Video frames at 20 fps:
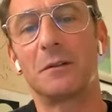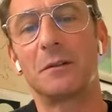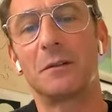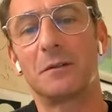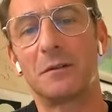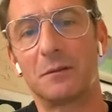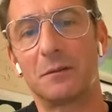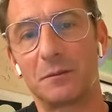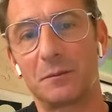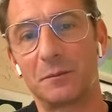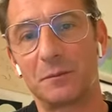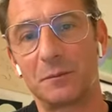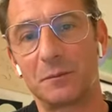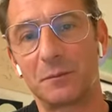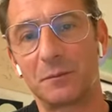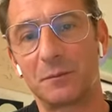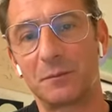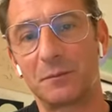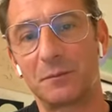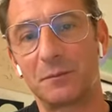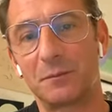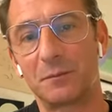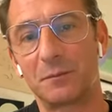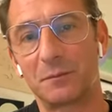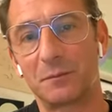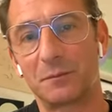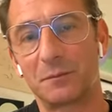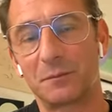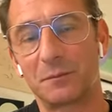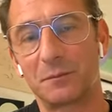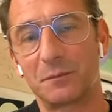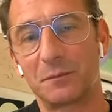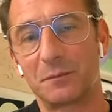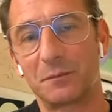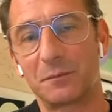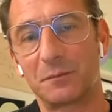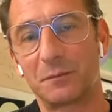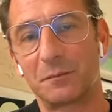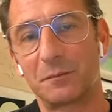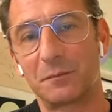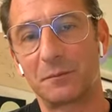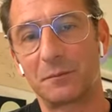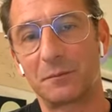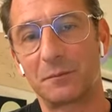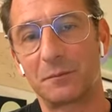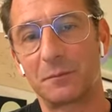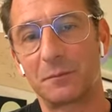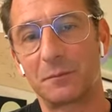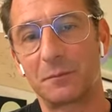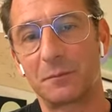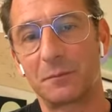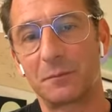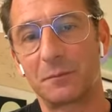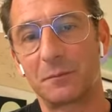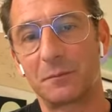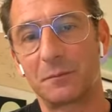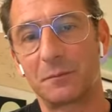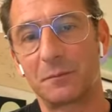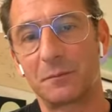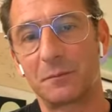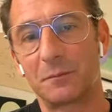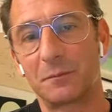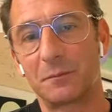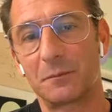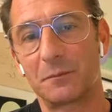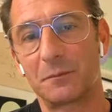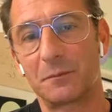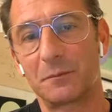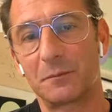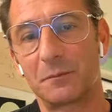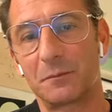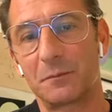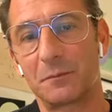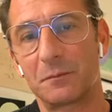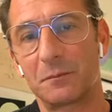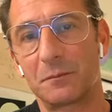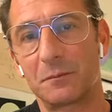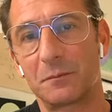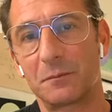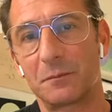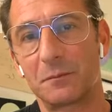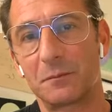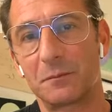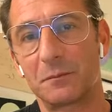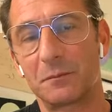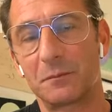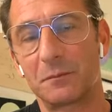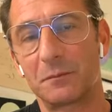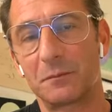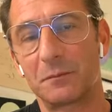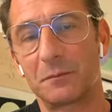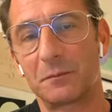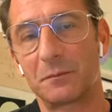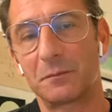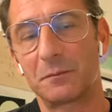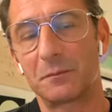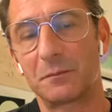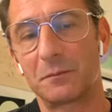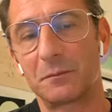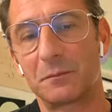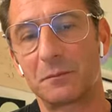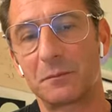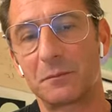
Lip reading: (not speaking)